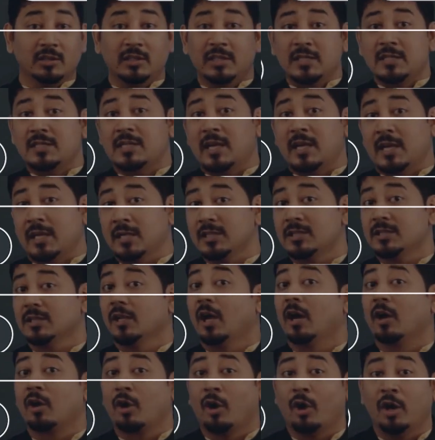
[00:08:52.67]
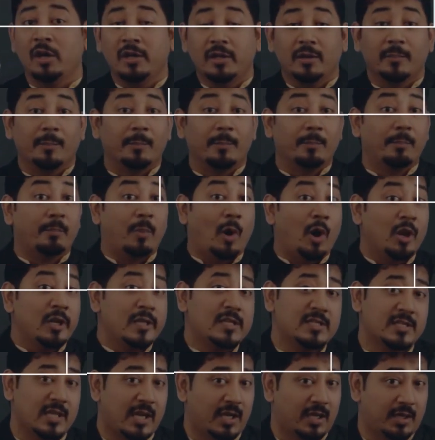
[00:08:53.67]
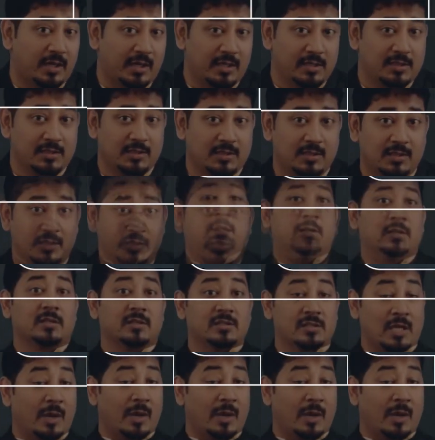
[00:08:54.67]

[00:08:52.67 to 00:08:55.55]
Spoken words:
These guys are called polysaccharides.